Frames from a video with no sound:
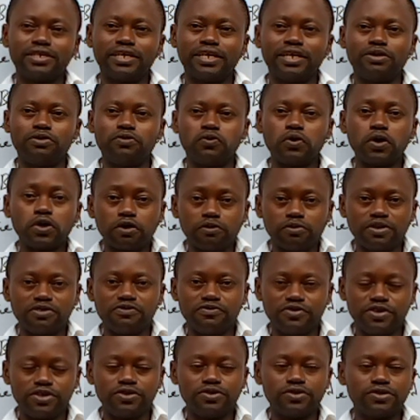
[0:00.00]
in one of the
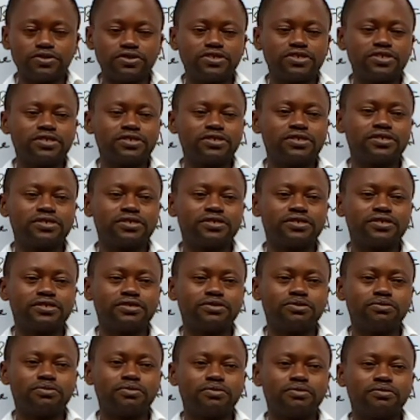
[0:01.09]
videos
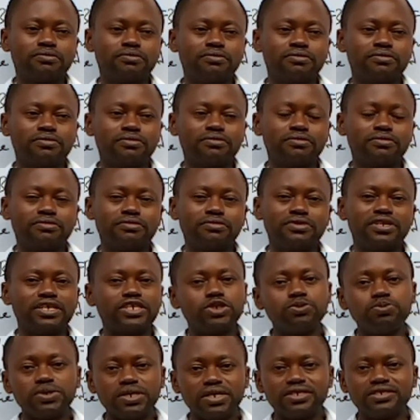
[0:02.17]
the
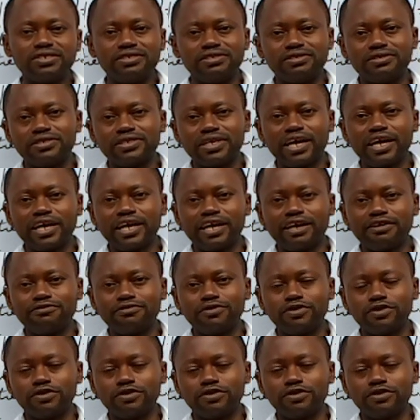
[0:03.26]
experiences I have